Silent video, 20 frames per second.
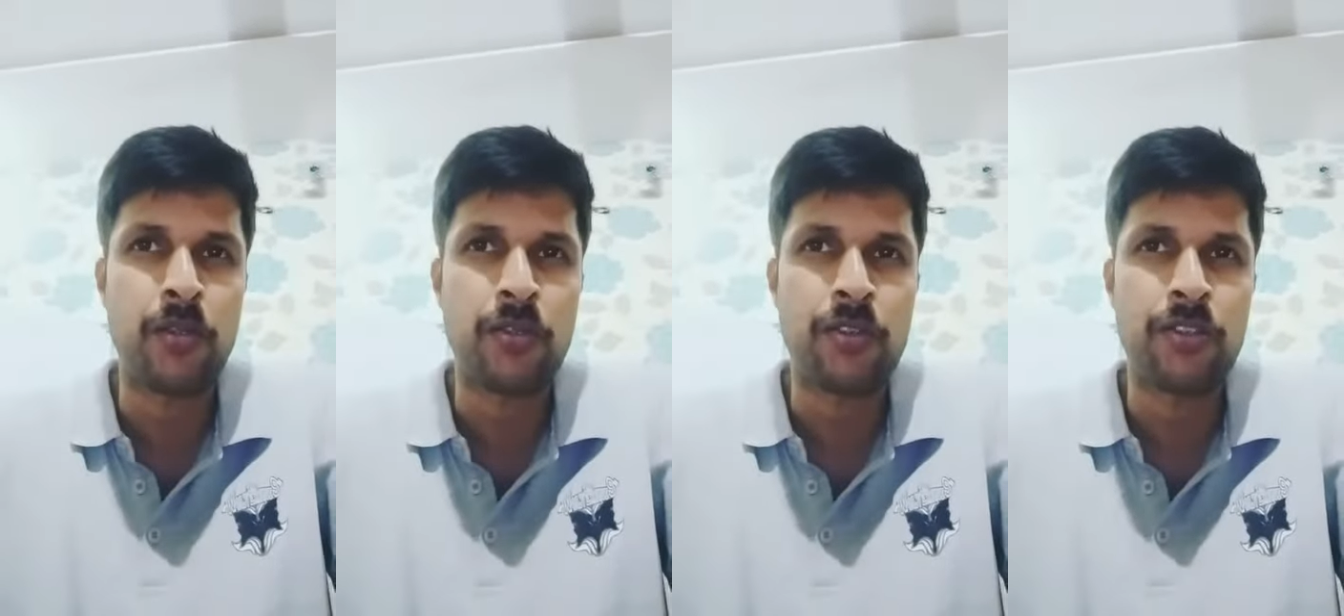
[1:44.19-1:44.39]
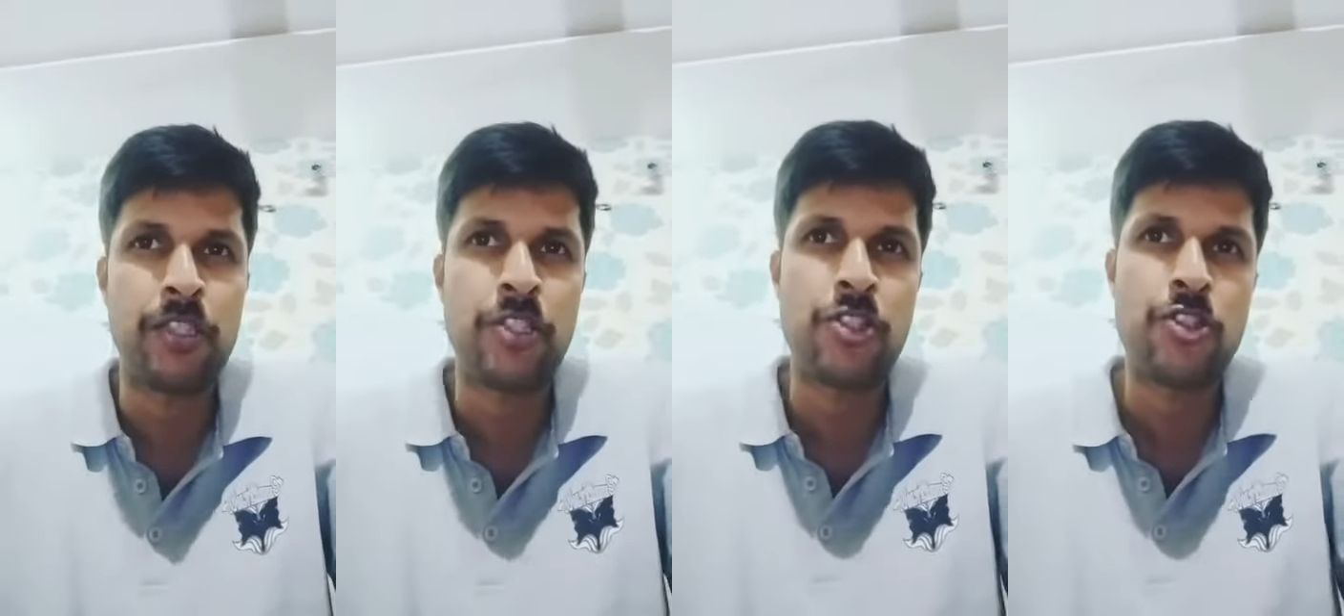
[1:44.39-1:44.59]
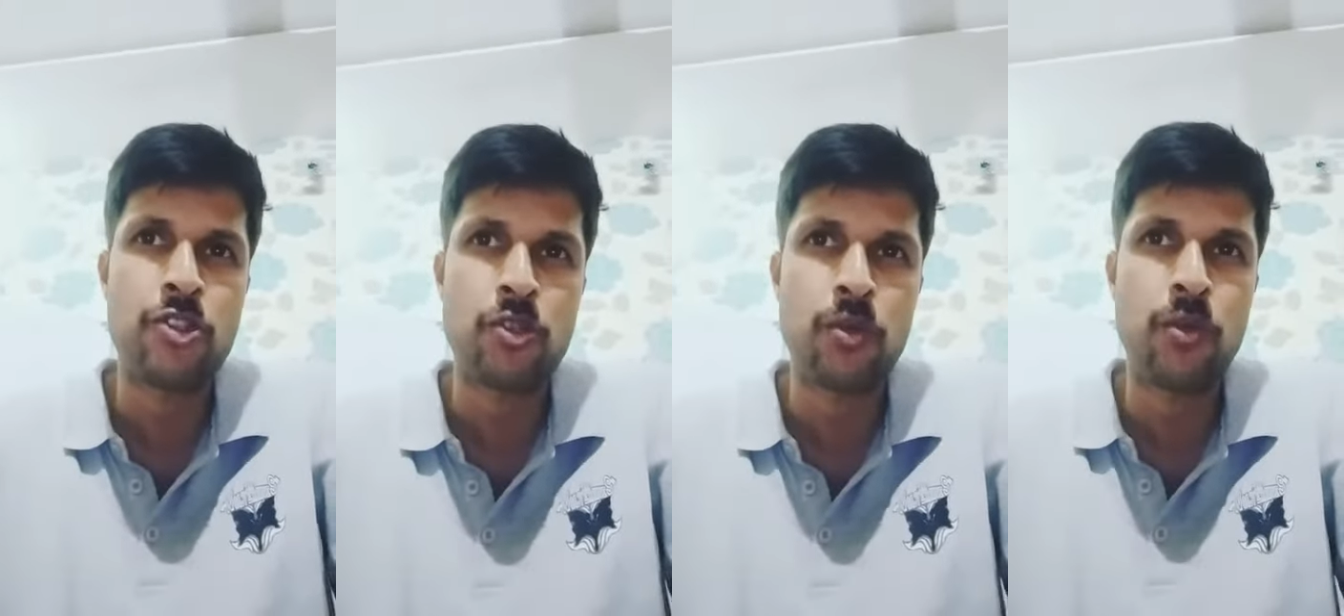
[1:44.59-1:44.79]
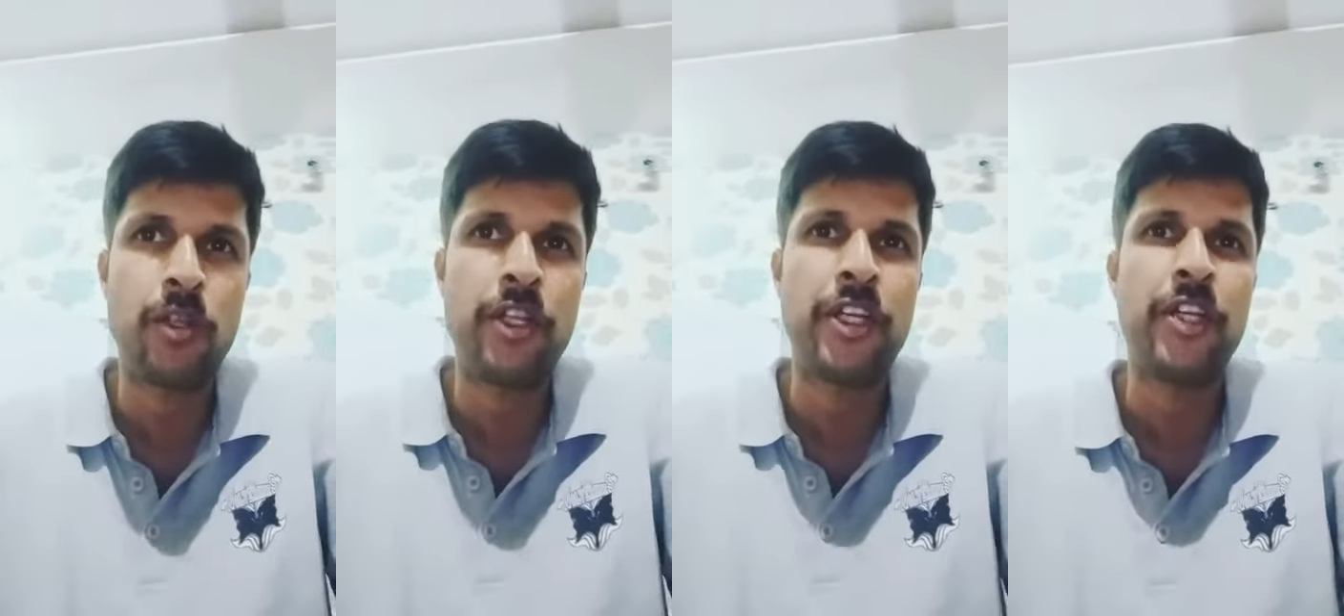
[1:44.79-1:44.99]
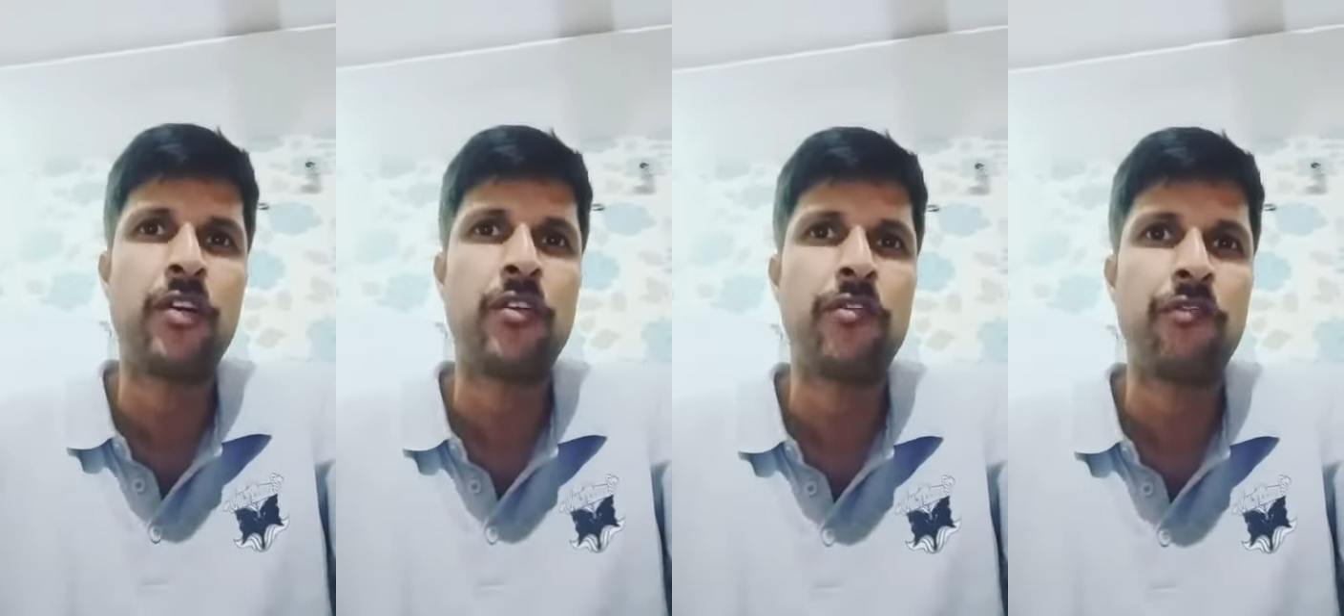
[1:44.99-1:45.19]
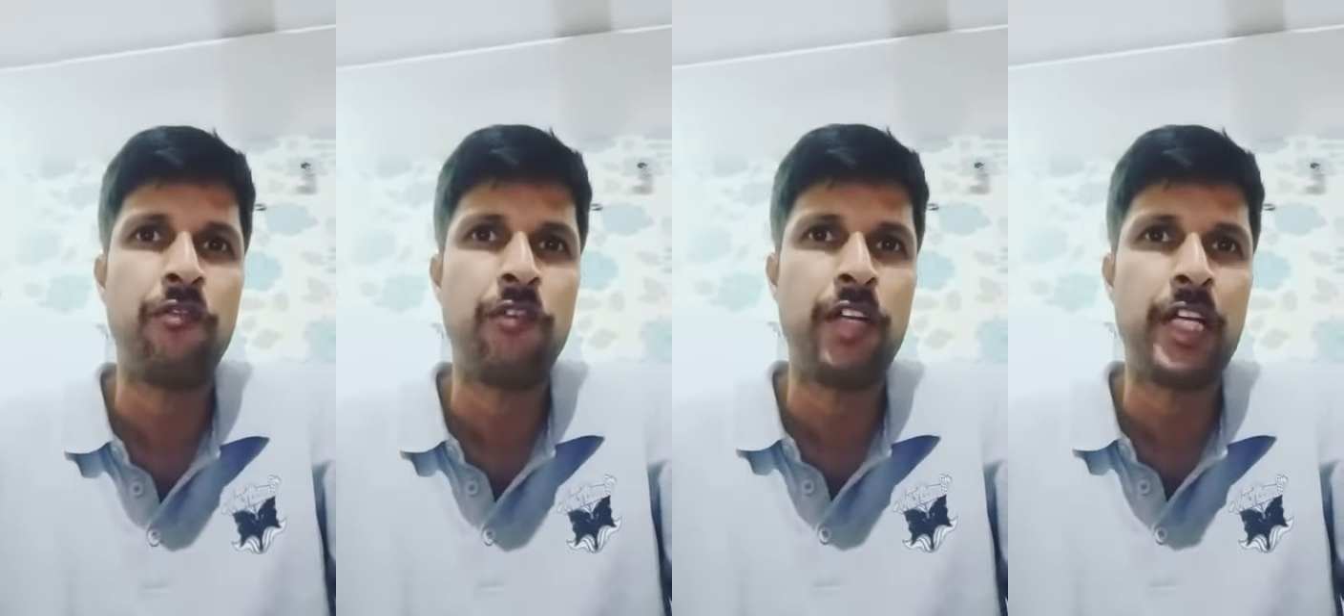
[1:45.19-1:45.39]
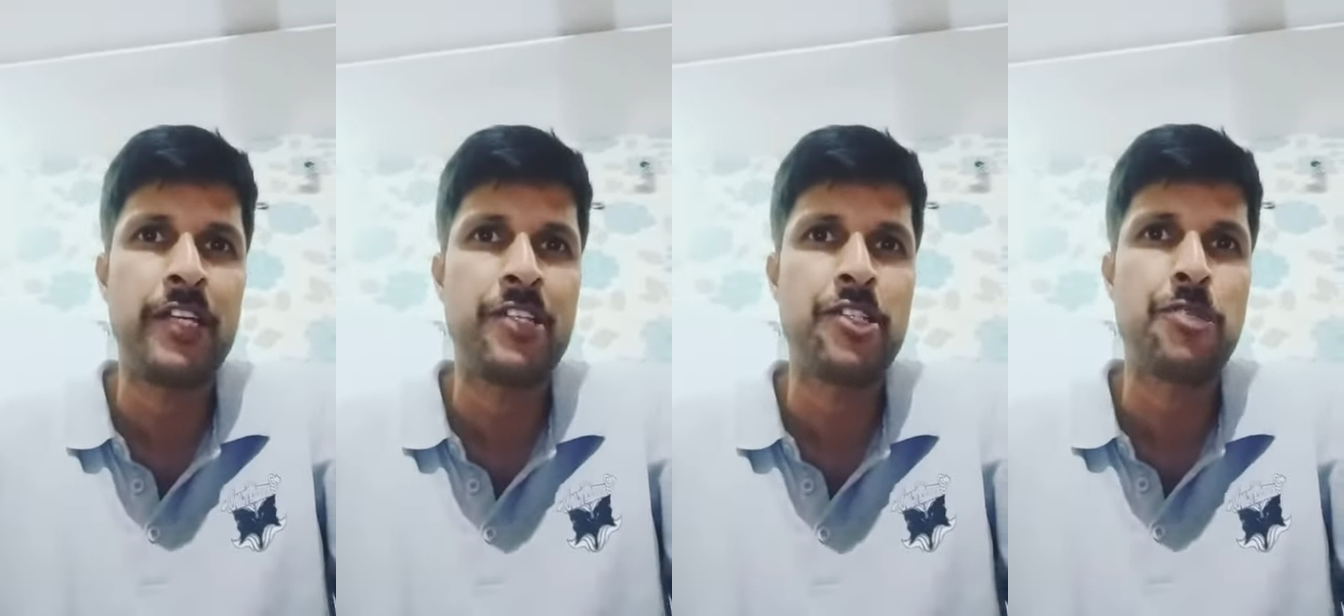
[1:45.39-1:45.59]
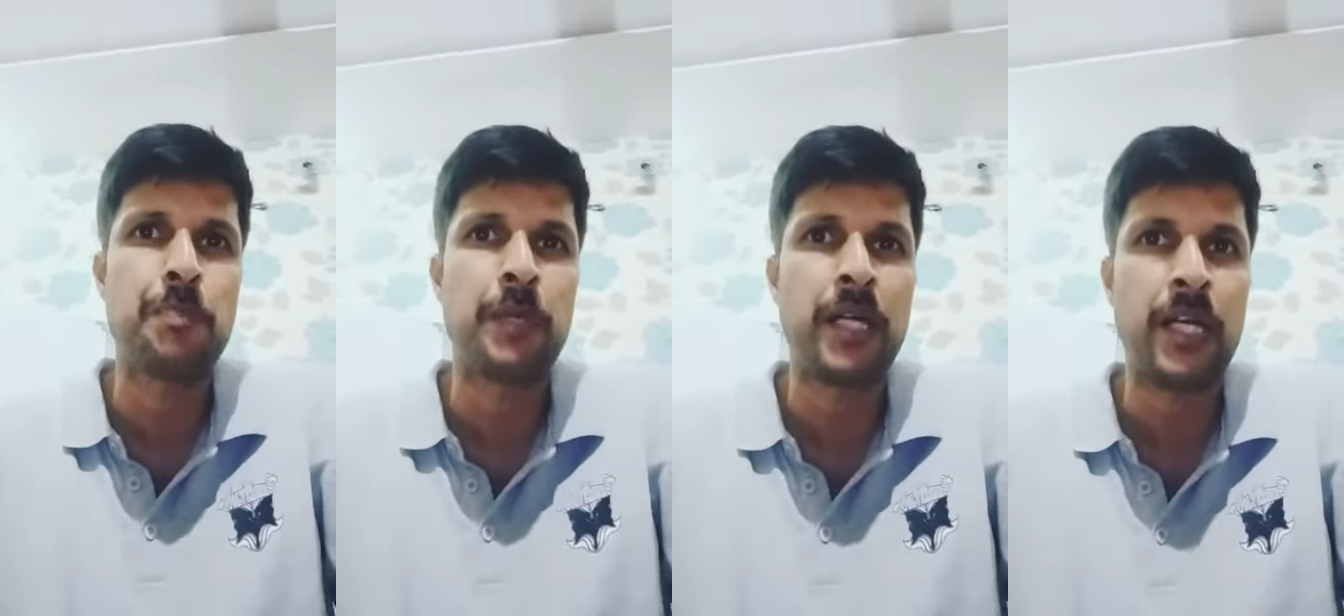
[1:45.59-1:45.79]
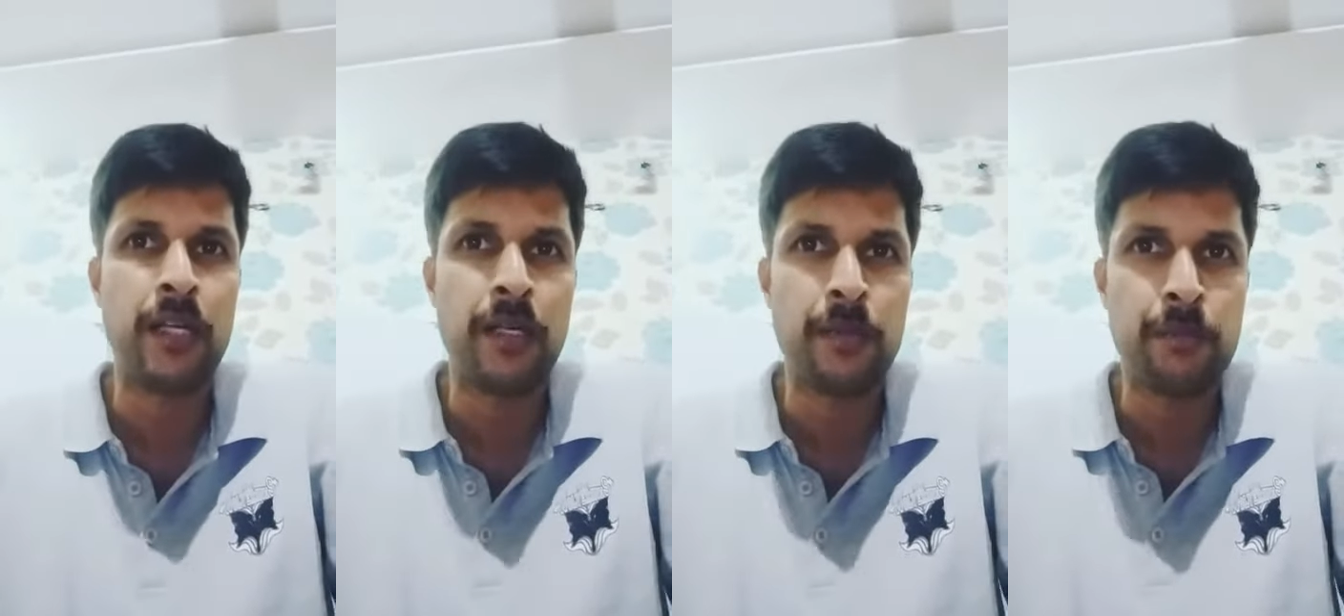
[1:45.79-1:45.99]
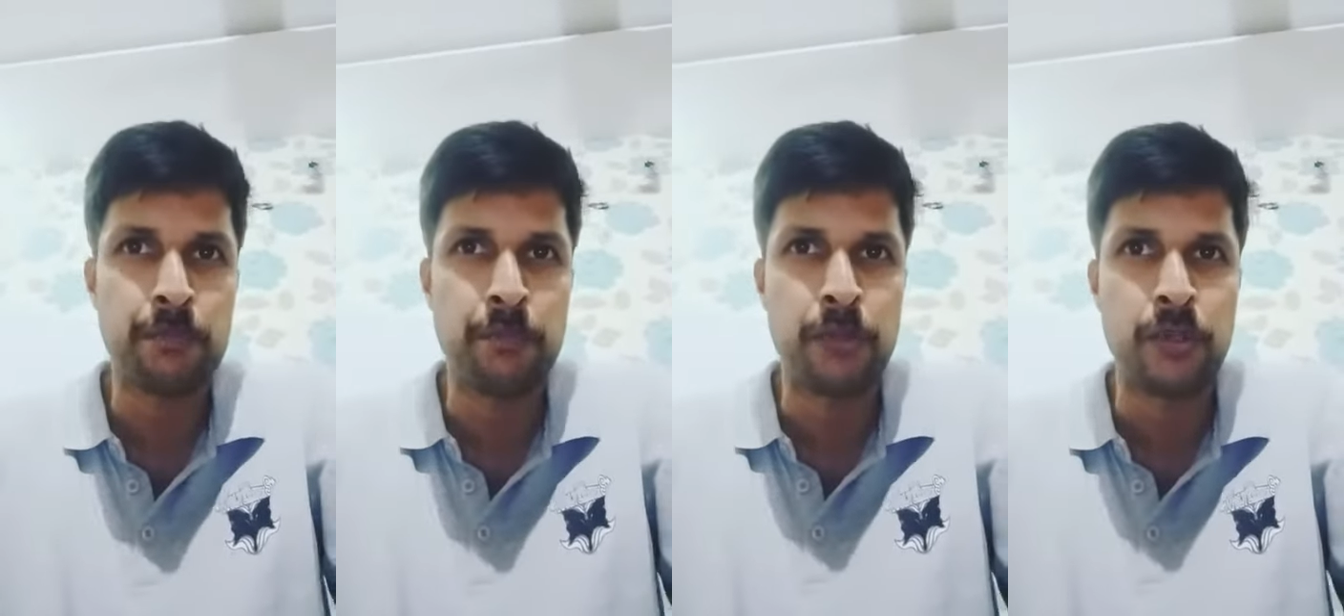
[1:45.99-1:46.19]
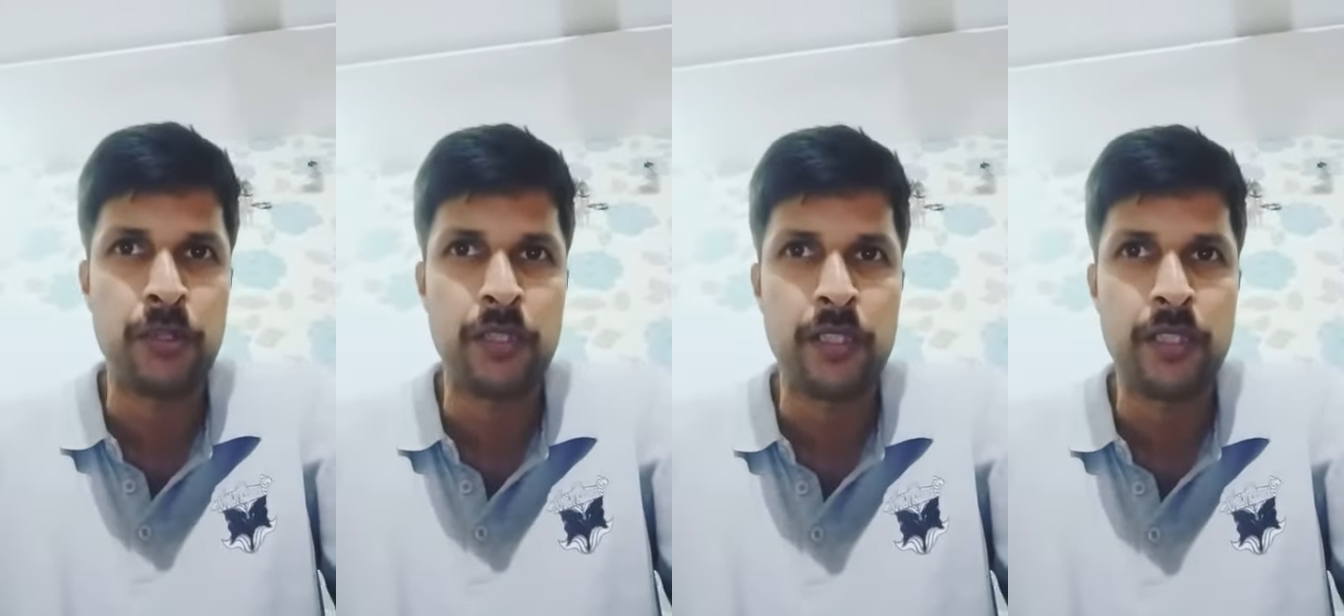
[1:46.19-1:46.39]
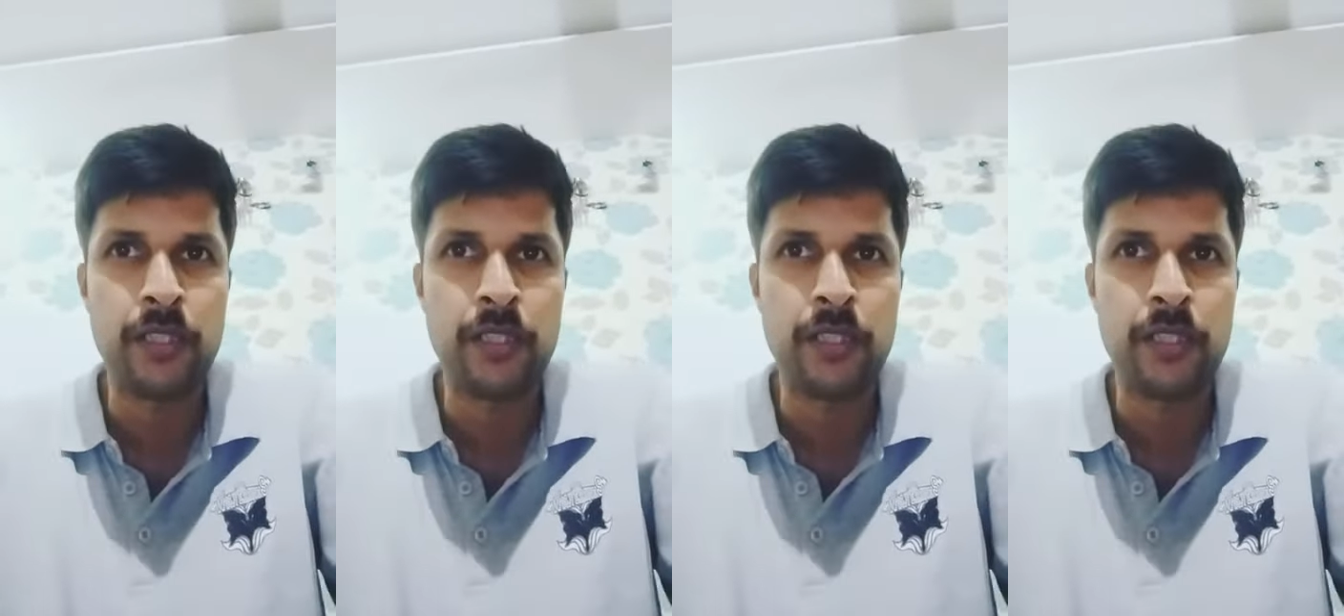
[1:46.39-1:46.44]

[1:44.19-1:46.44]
the story of village Palampur,